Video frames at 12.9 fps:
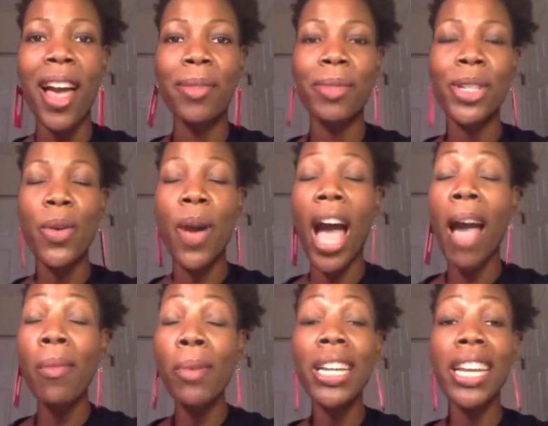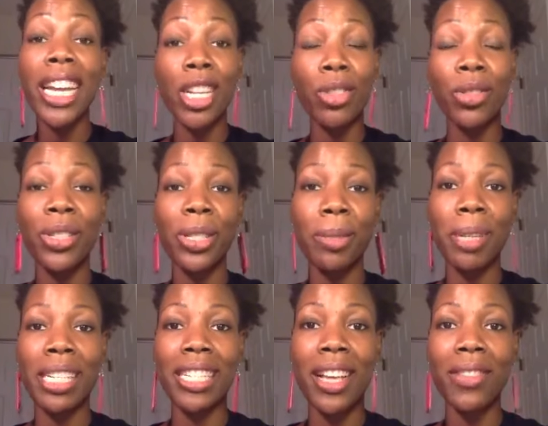So I want to introduce
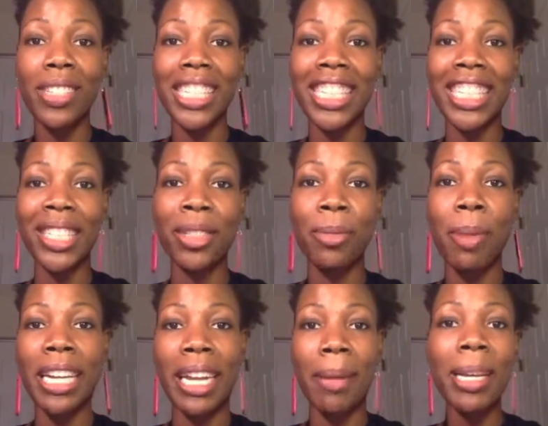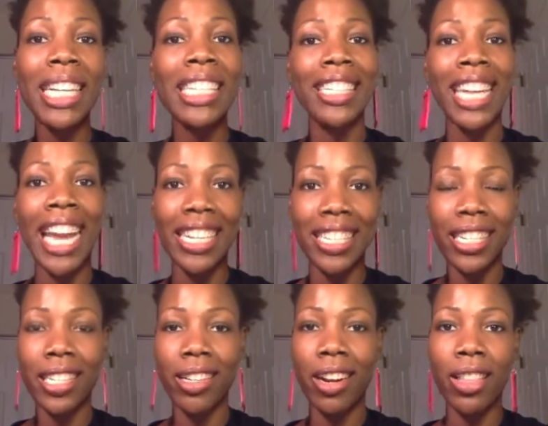myself to you. My name is
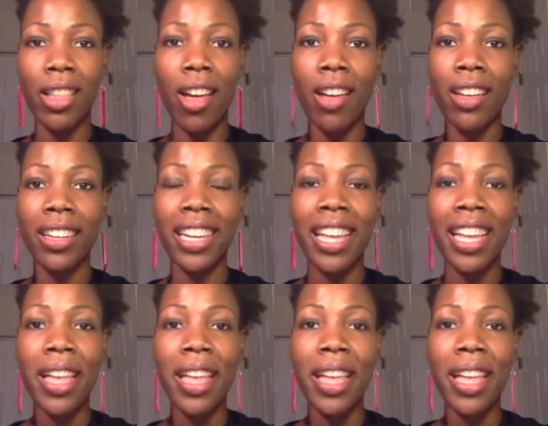Kacie Starlong.